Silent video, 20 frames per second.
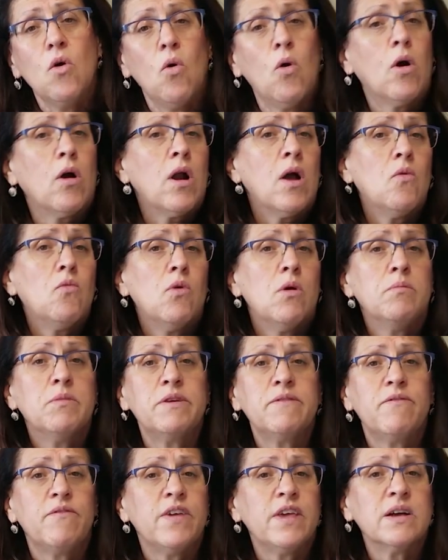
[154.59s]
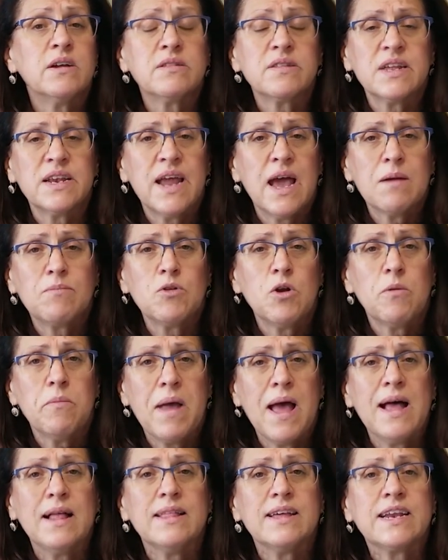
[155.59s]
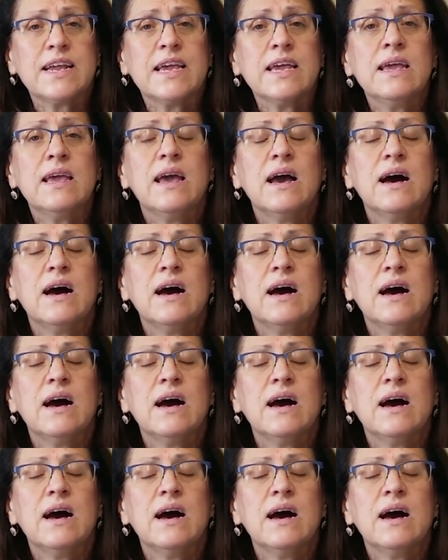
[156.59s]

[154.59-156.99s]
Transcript: or a woman feels an abnormality,